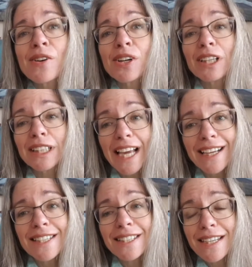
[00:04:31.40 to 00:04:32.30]

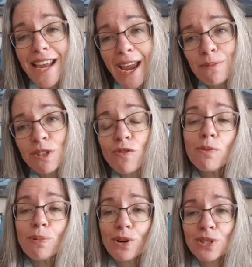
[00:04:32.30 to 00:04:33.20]
collects the names of the
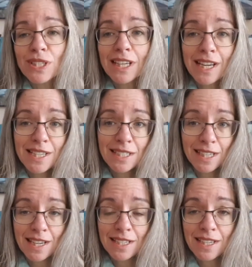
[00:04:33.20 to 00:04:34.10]
birds that he
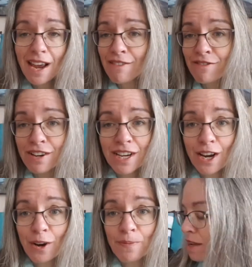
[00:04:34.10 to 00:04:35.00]
sees every
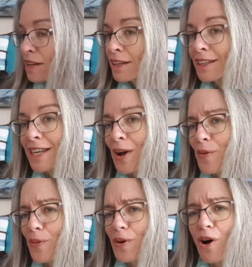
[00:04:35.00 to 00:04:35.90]
year.
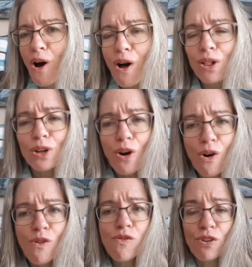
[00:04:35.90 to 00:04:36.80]
Now, all
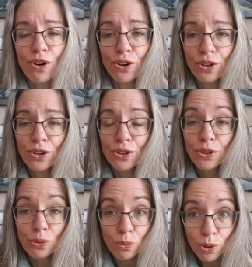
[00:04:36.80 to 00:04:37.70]
over
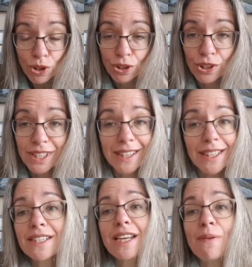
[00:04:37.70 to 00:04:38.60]
the world at
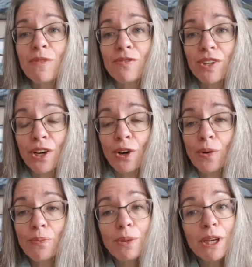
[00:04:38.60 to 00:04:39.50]
this time of the year,
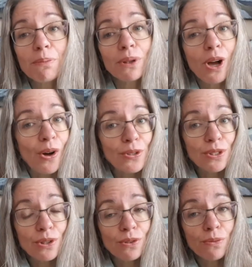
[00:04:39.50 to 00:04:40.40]
people
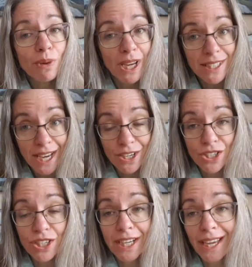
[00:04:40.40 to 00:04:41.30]
also pay
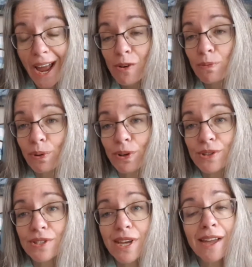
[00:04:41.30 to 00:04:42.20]
attention and count
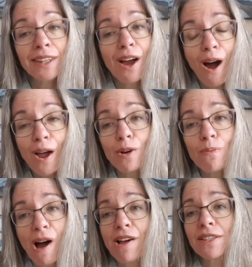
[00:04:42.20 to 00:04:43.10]
birds. And the
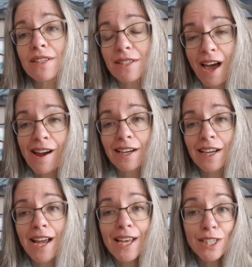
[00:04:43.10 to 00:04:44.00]
Audubon
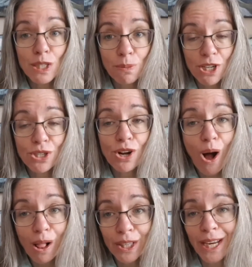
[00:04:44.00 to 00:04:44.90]
Society has a special
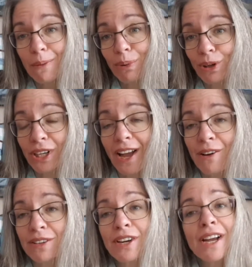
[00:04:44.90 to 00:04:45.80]
holiday bird count